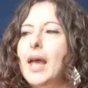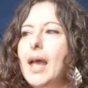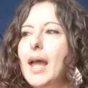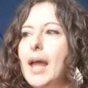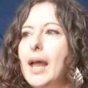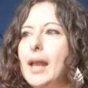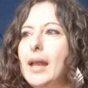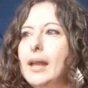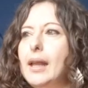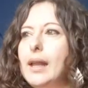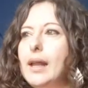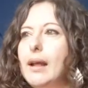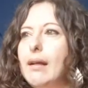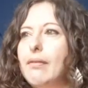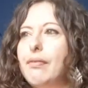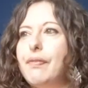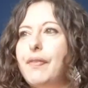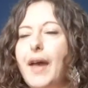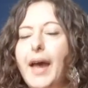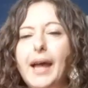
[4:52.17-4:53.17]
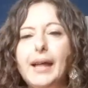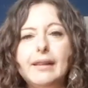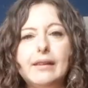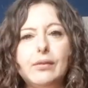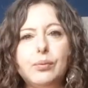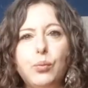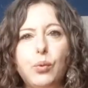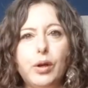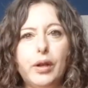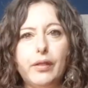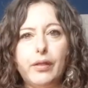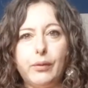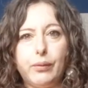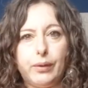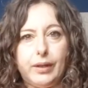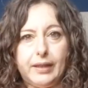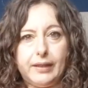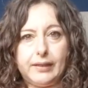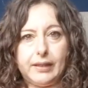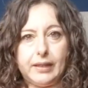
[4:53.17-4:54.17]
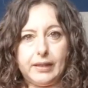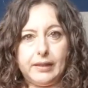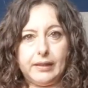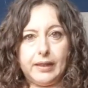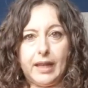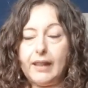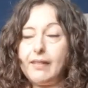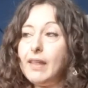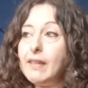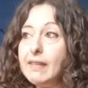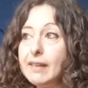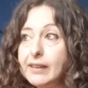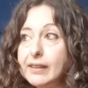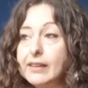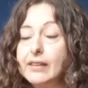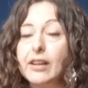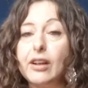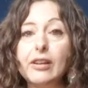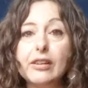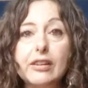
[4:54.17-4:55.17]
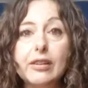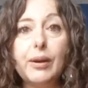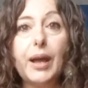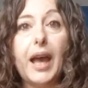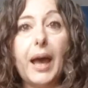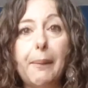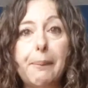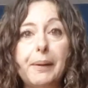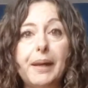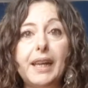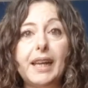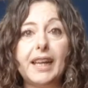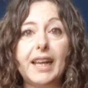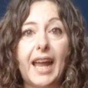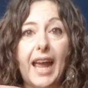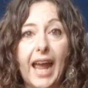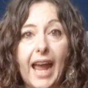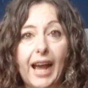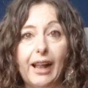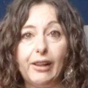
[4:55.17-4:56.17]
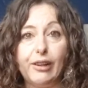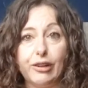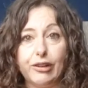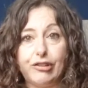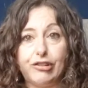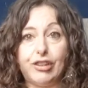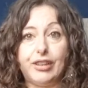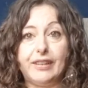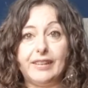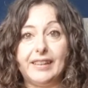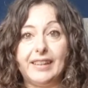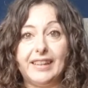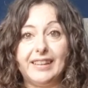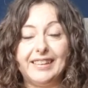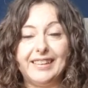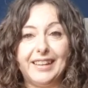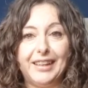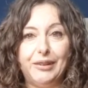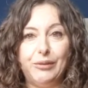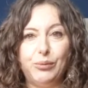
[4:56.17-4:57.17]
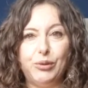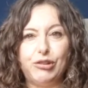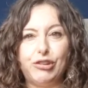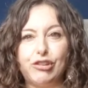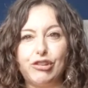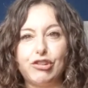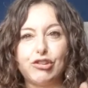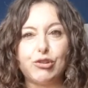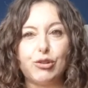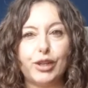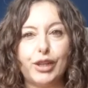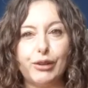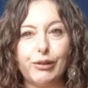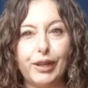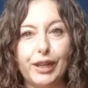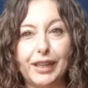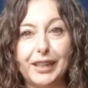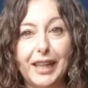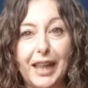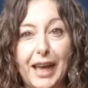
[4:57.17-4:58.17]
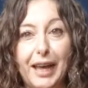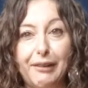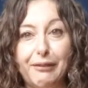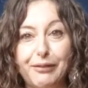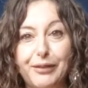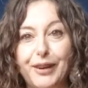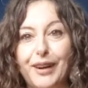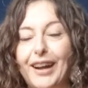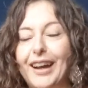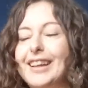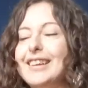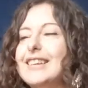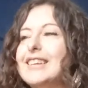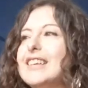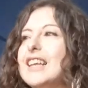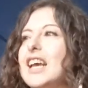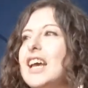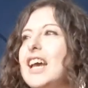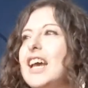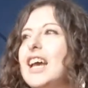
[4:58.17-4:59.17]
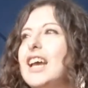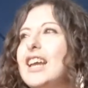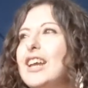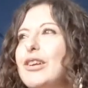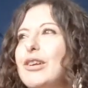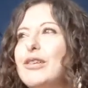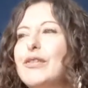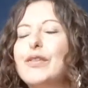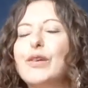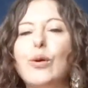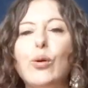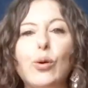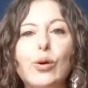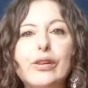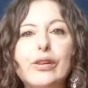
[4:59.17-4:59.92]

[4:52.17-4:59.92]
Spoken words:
And that's one of the reasons. And then this is also happening in allergy season, which is triggering a lot for us. Of